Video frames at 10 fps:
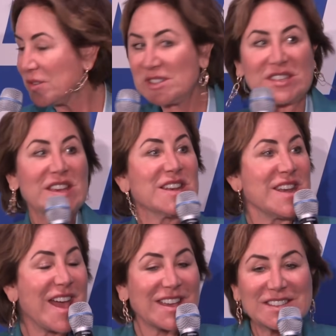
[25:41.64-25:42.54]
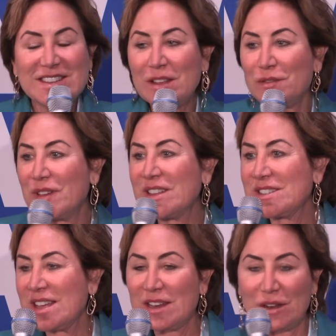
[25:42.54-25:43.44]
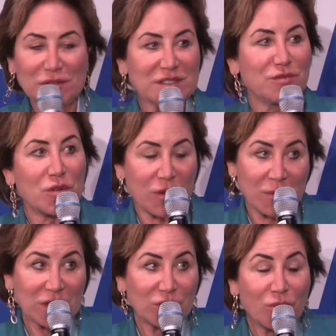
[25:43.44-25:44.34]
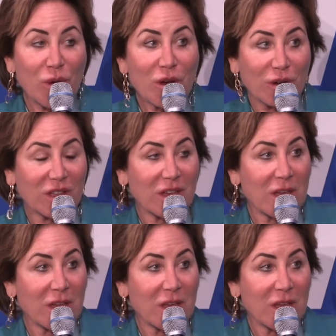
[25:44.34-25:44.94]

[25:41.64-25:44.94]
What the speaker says: puts negative incentives for women to work.